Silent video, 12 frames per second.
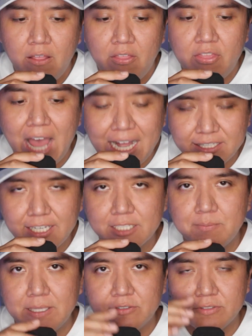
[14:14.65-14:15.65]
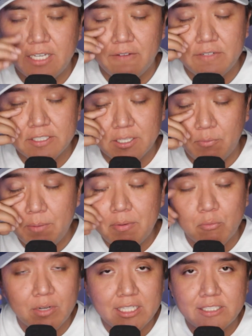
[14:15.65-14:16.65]
That takes mental toughness, and we've
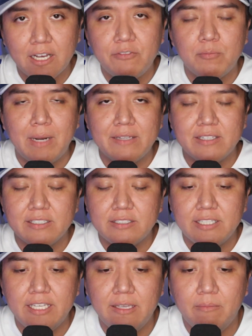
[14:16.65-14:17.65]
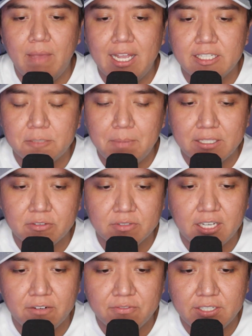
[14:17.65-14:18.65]
been really tough about this team and its mental
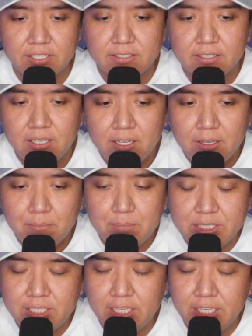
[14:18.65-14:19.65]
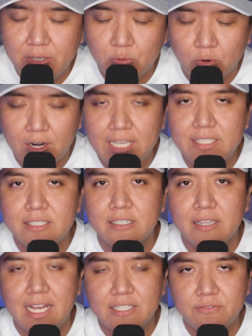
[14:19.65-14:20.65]
toughness. But to erase
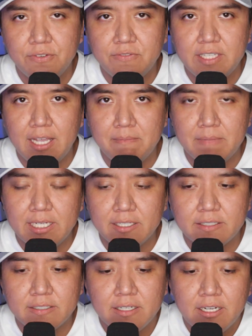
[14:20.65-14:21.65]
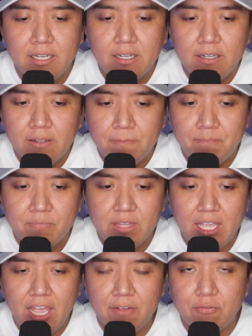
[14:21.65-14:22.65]
the last 58 minutes,
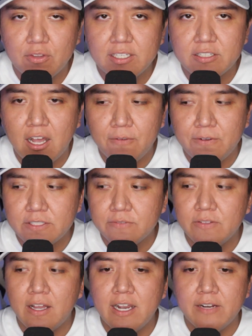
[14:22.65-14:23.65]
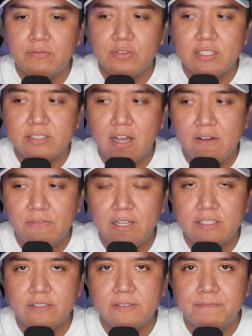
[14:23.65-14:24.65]
and for this offensive line and for this
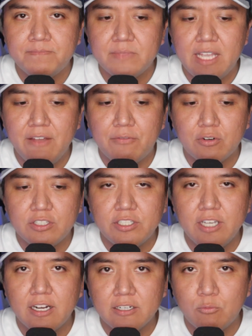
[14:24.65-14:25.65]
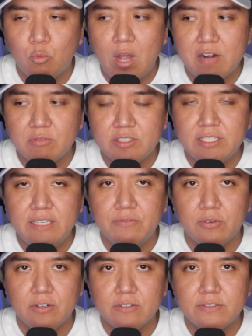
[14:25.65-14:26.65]
offense and for its young wide
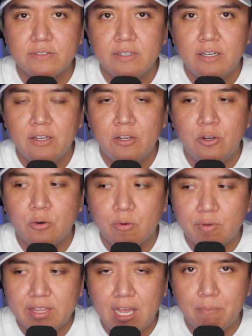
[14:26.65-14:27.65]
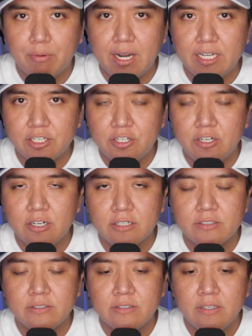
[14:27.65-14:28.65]
receivers who are without Brandon
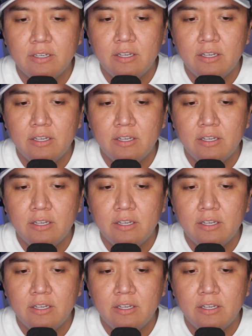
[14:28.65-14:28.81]
Cooks,